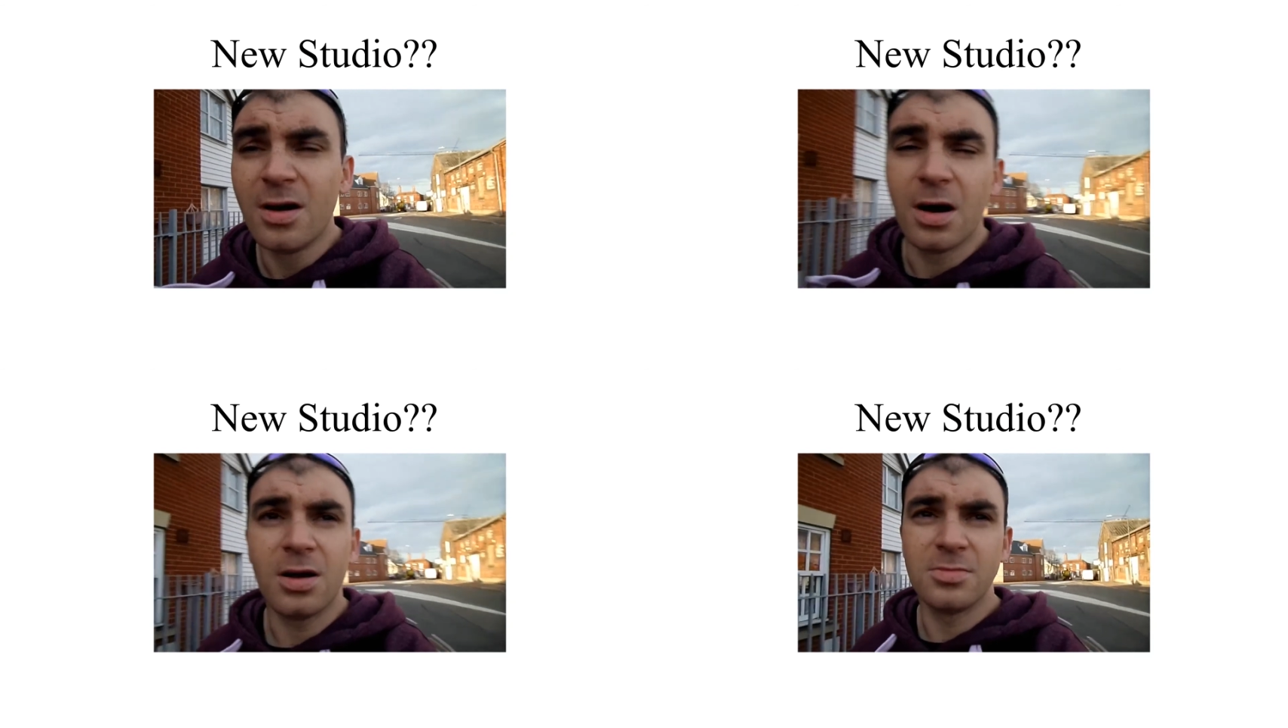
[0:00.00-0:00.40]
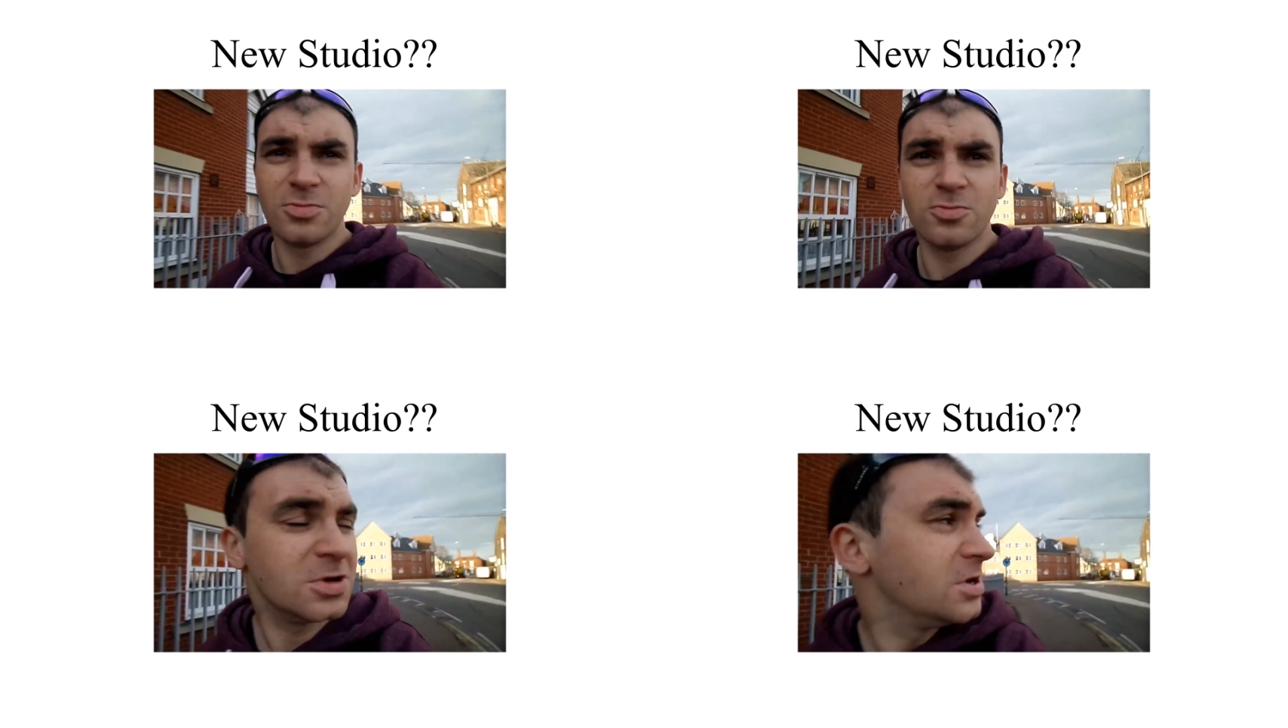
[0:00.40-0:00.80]

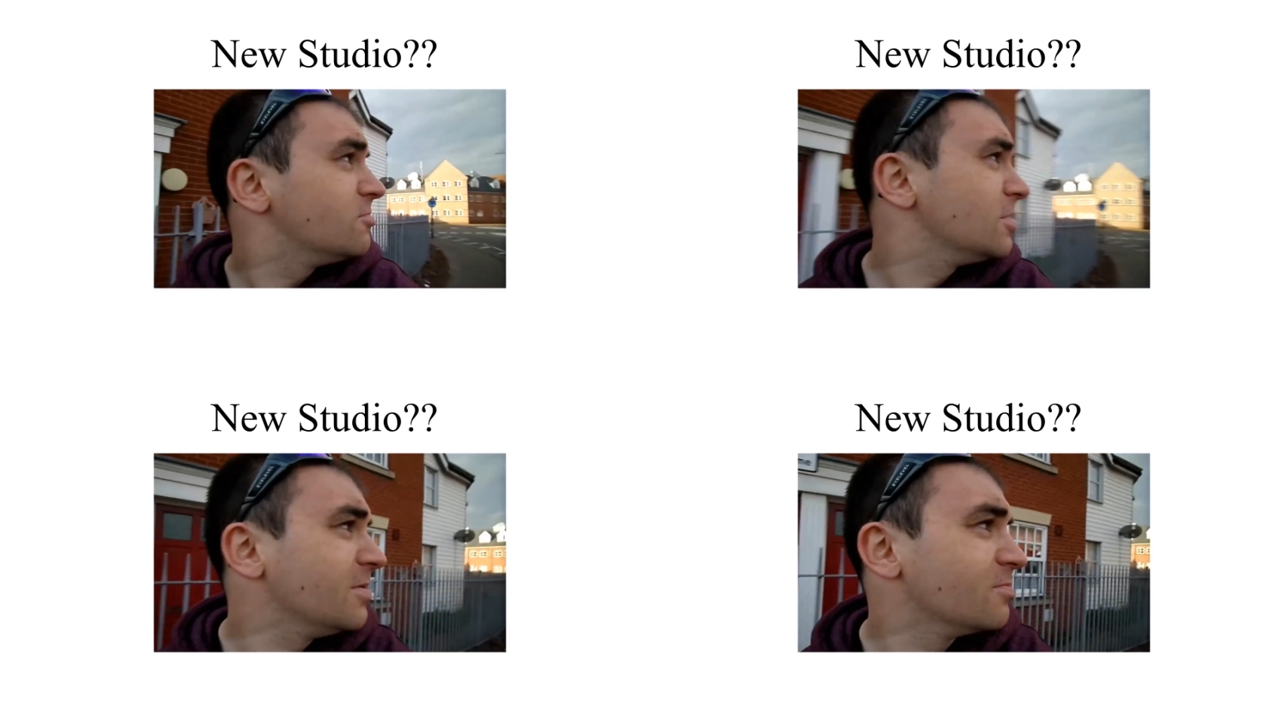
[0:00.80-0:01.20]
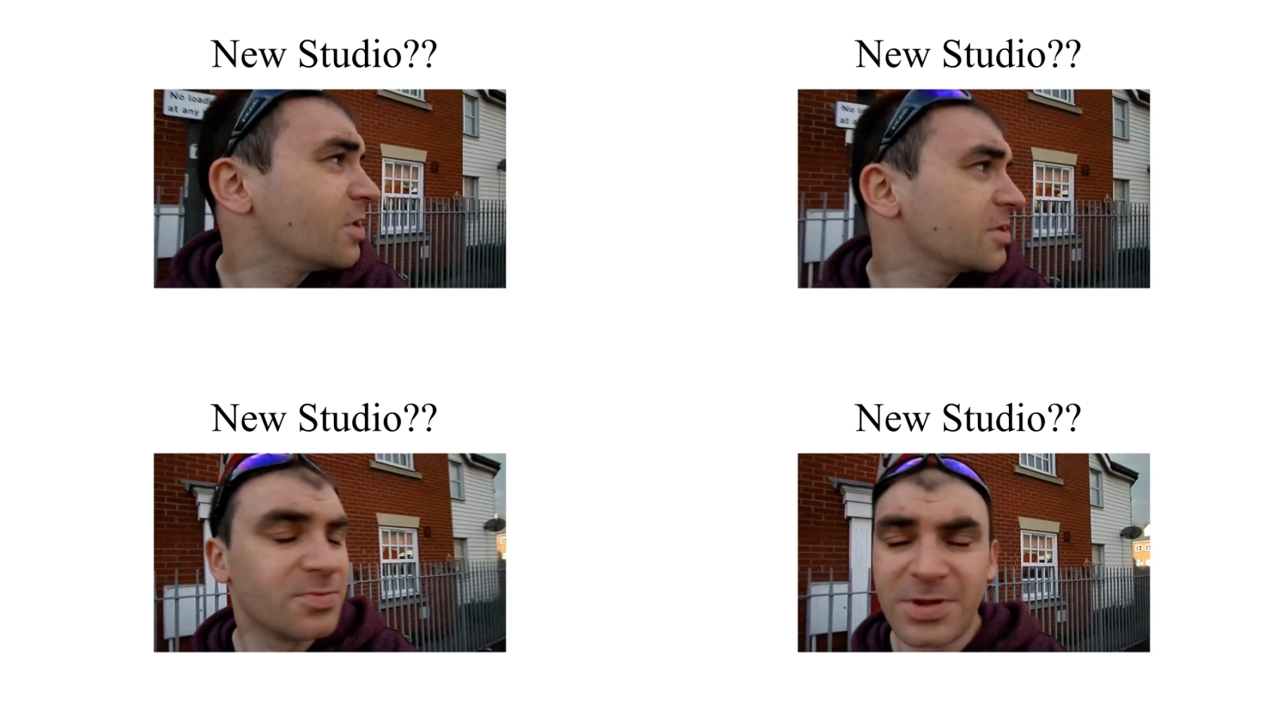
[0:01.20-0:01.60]
I'm really
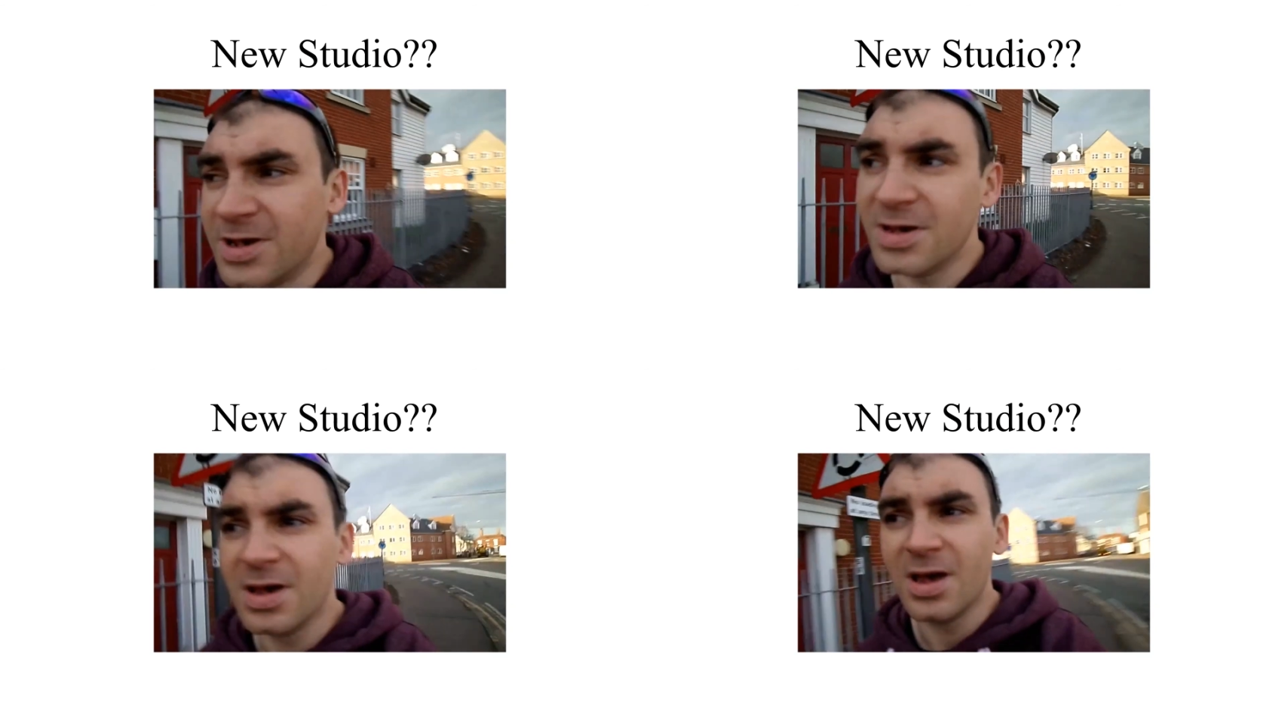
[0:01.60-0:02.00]
impressed with it,